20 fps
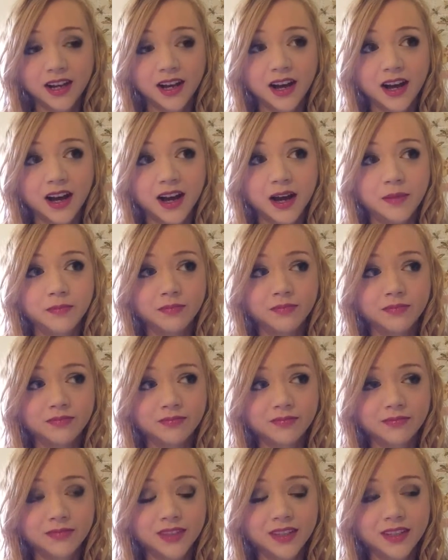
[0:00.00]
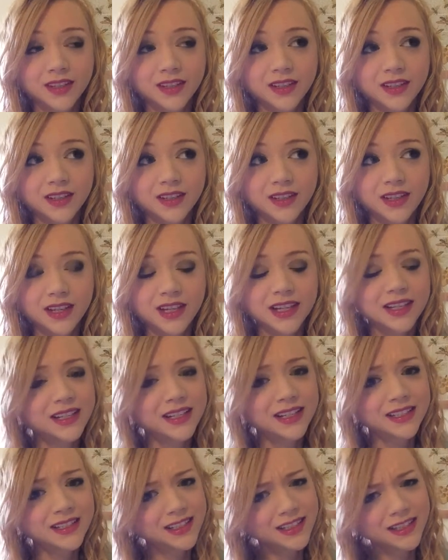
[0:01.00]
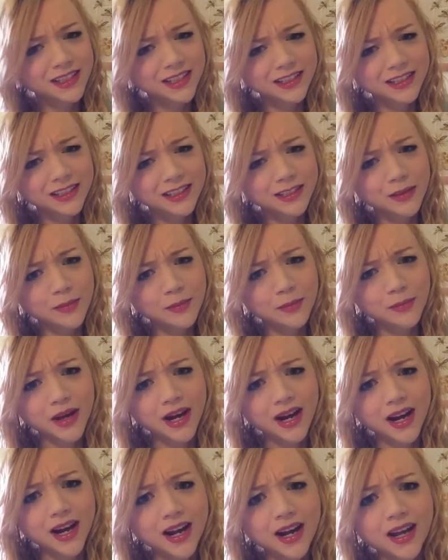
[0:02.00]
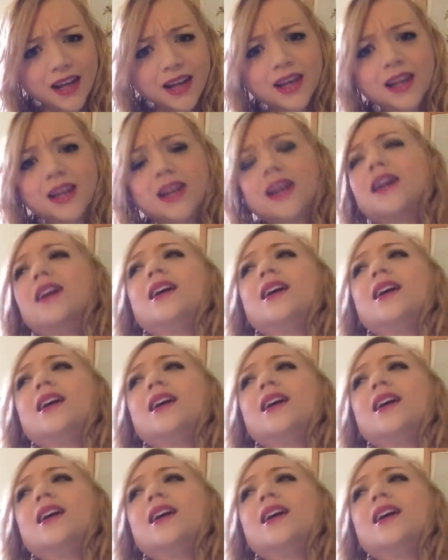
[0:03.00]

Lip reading: And he did this by